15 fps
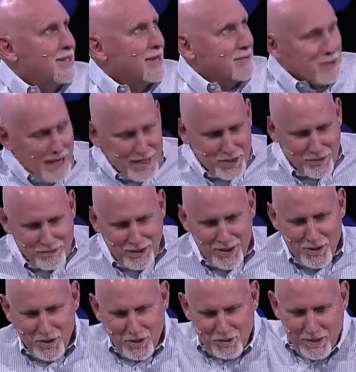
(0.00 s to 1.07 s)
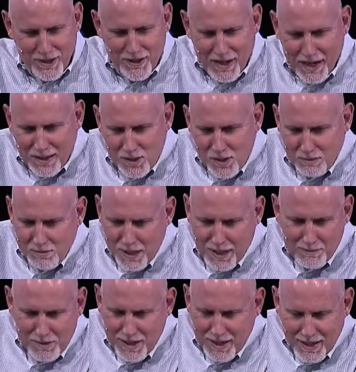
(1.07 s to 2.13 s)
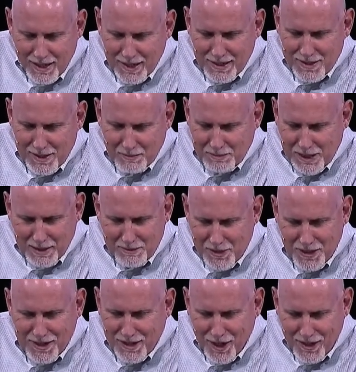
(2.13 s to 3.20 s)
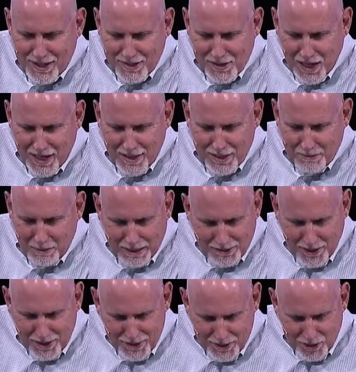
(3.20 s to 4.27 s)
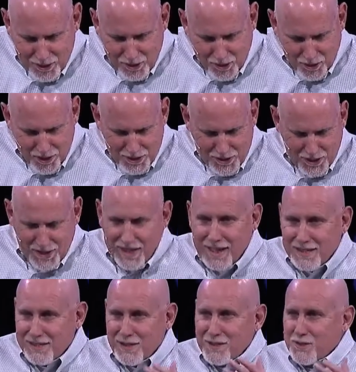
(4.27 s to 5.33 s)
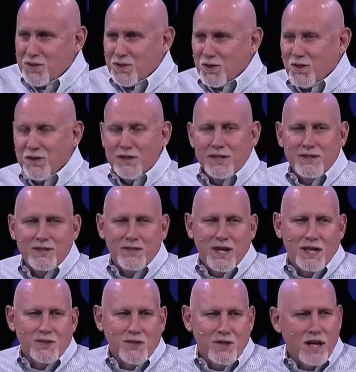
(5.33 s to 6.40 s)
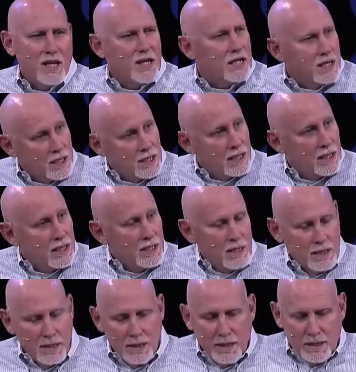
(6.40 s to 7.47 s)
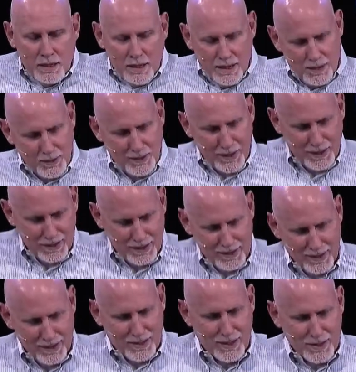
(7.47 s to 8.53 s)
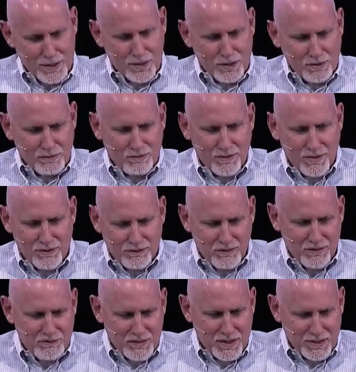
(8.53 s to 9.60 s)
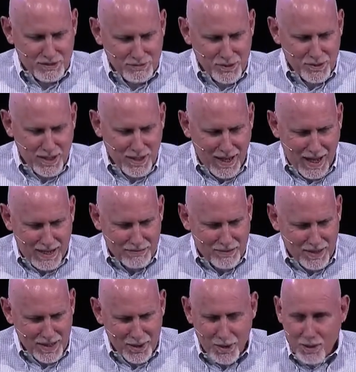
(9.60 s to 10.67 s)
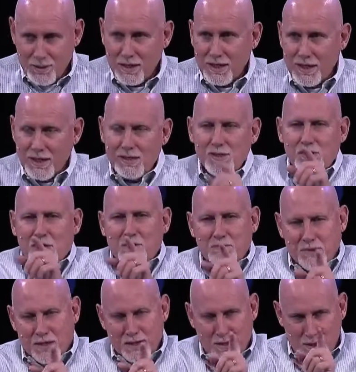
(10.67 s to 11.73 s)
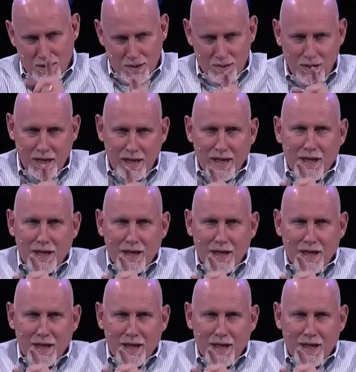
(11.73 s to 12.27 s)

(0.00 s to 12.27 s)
I'm glad you found humor in that. Sometimes I get all excited about telling you stories, and then I tell the story, and you guys are like, anyway, all right. So for the 15 of you that laugh, thank you. It is something, though,